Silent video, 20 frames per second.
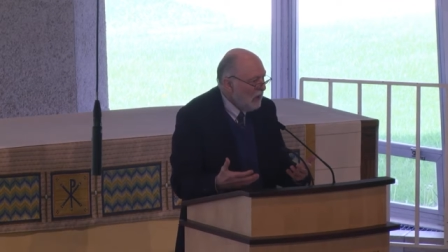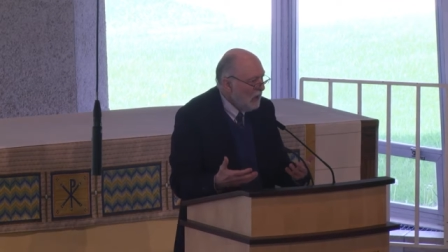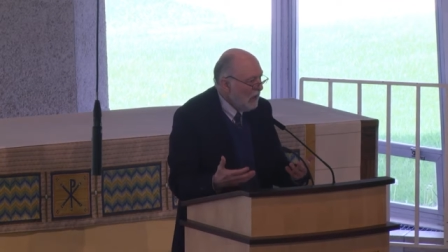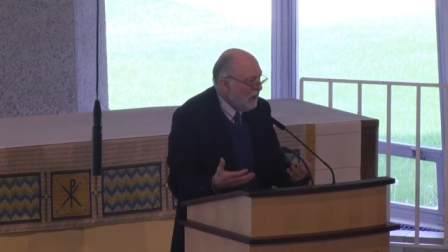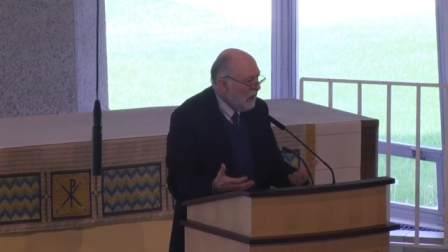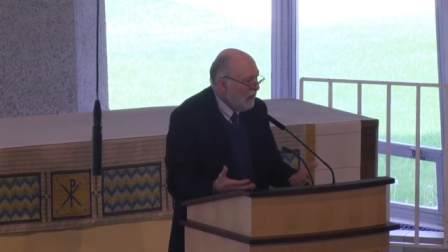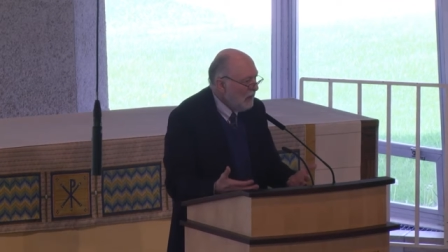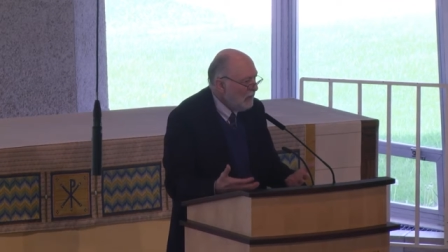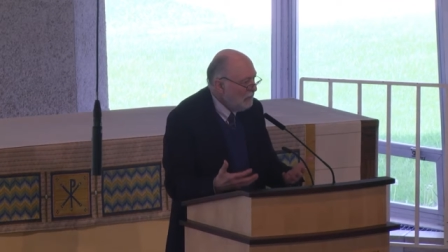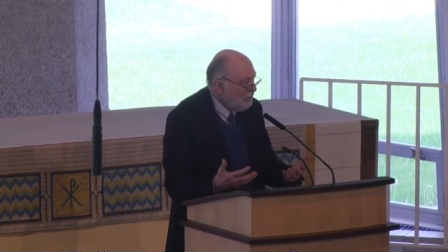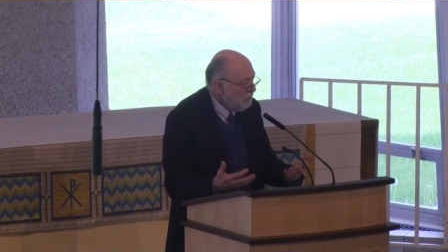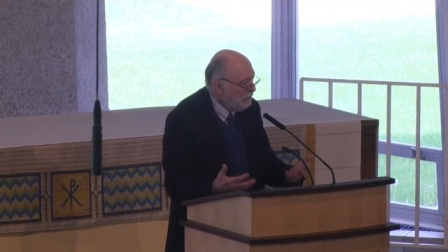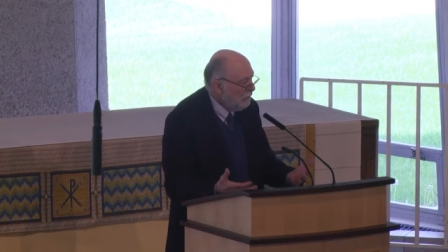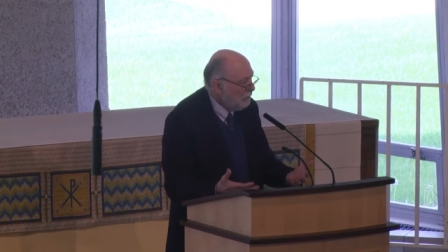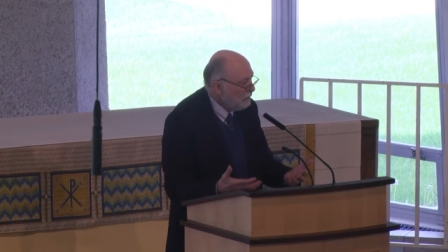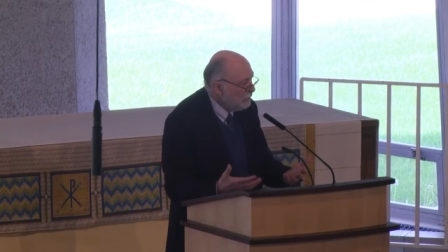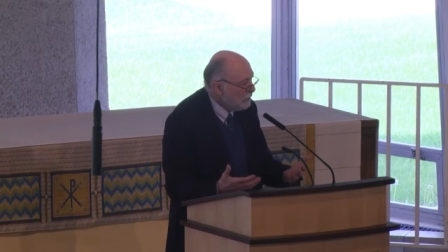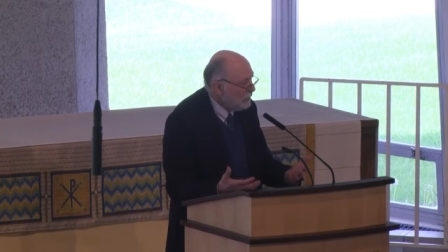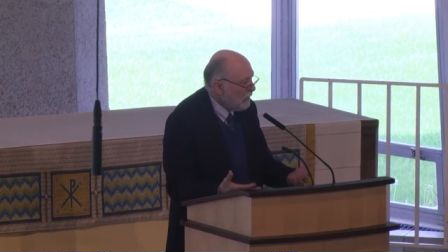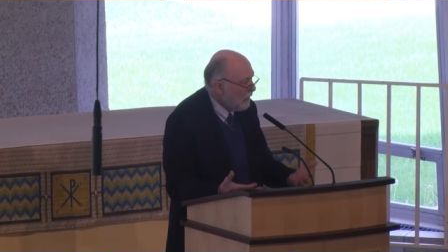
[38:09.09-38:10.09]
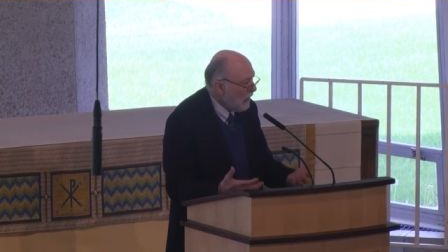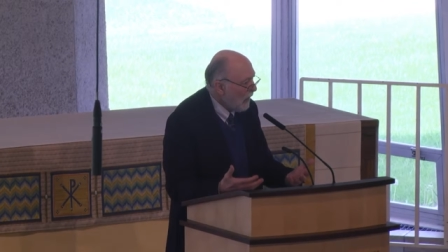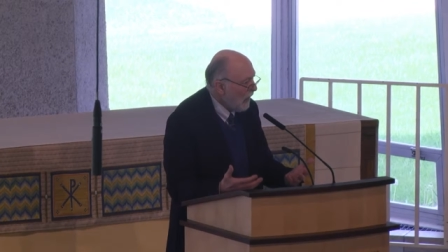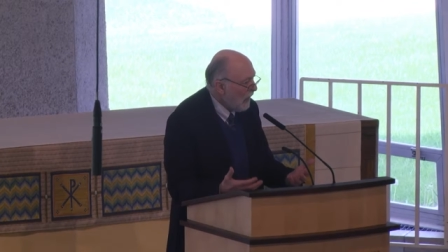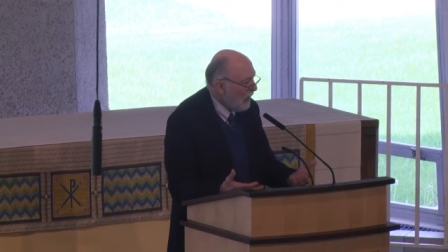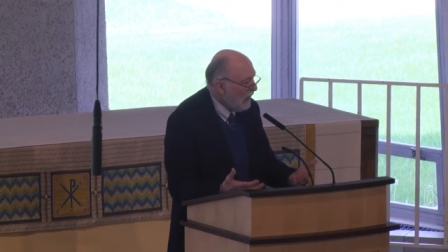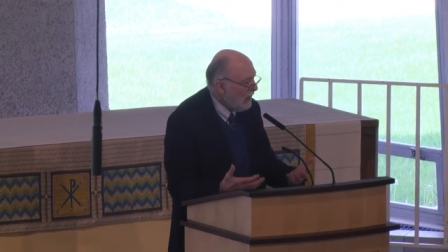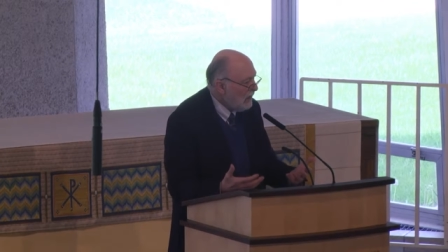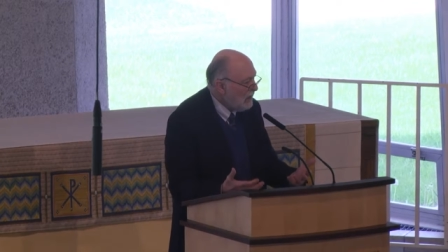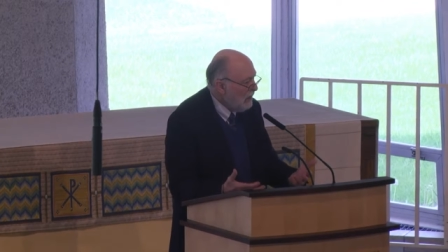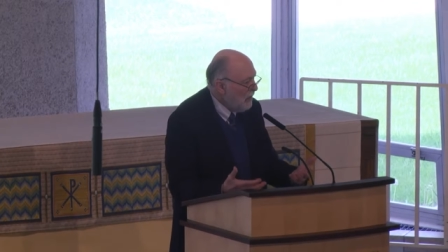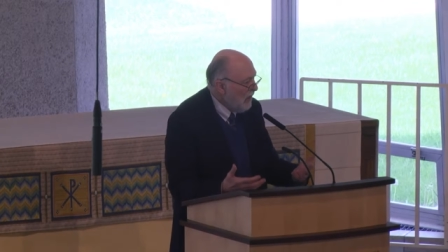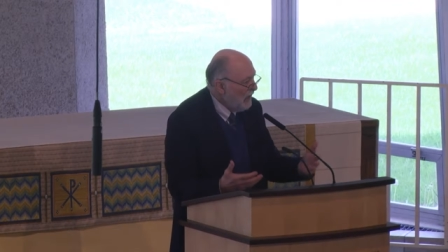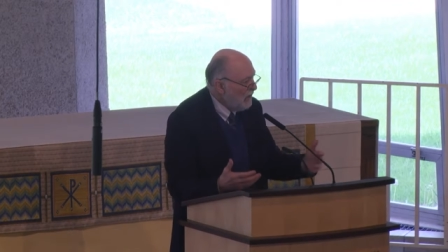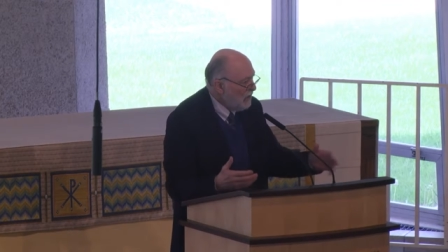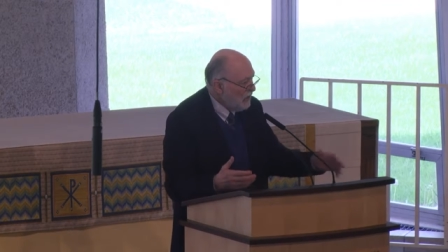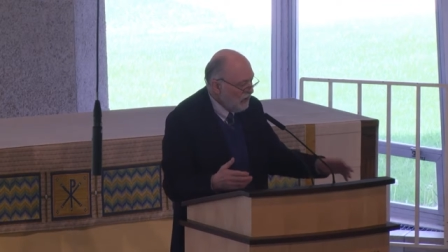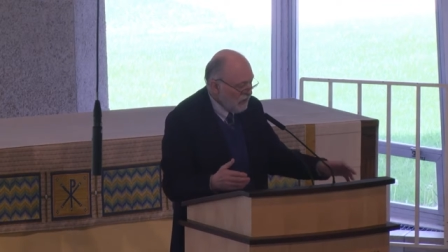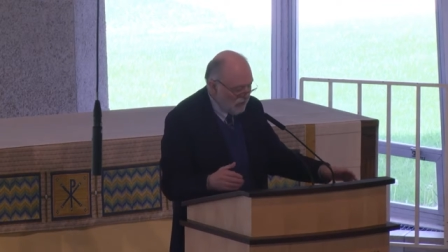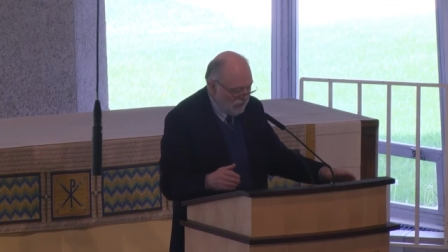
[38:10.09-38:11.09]
um,
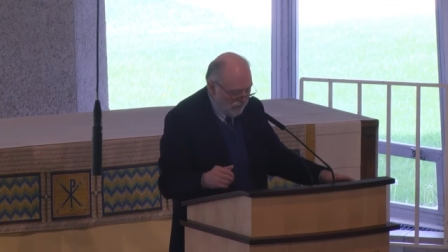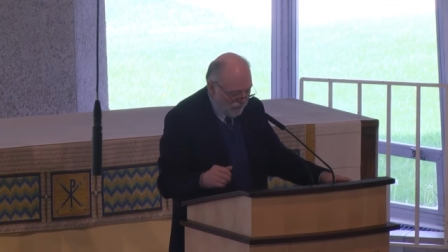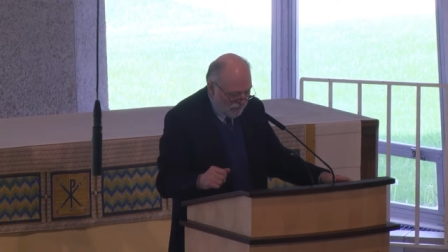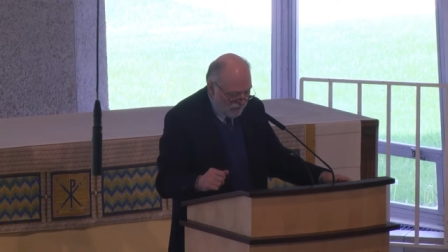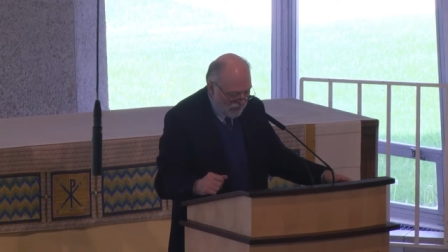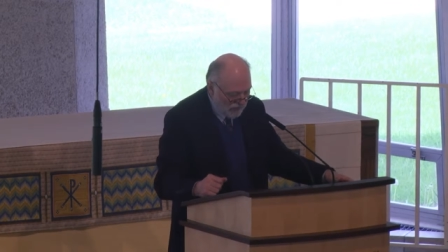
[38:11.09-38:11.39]
dimensions of